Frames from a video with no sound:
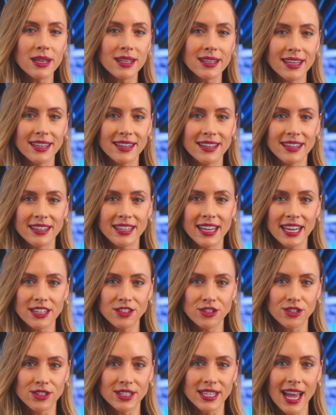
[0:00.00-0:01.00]
billion in
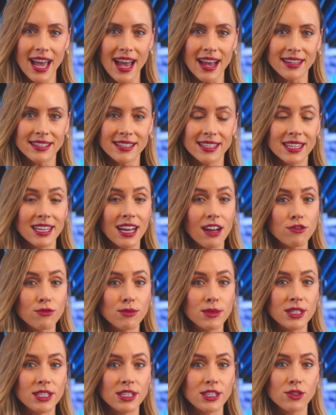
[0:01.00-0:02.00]
extra tax the
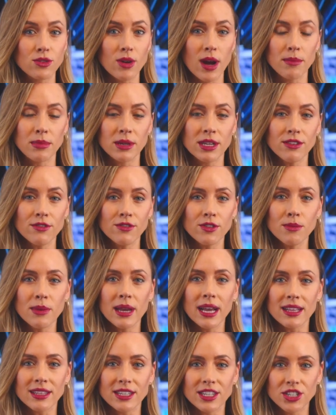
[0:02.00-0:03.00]
government is grabbing from
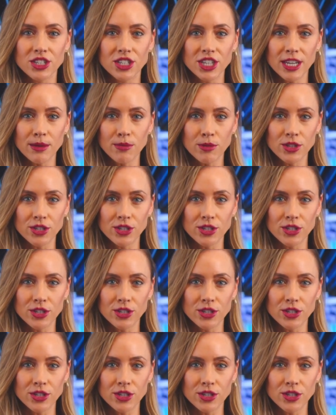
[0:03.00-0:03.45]
LNG